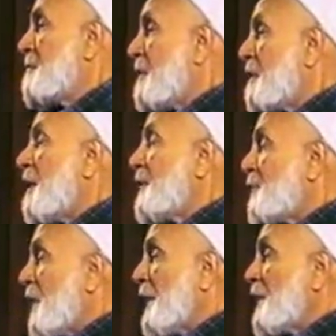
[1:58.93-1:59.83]
And
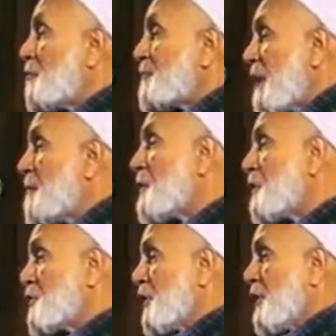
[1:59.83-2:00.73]
the dining room table and
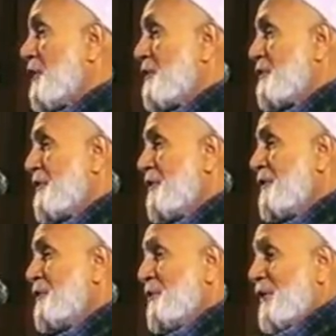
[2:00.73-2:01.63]
the chairs.
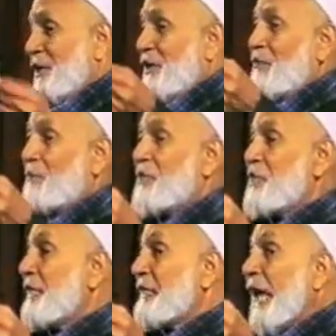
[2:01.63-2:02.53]
You can give them tea and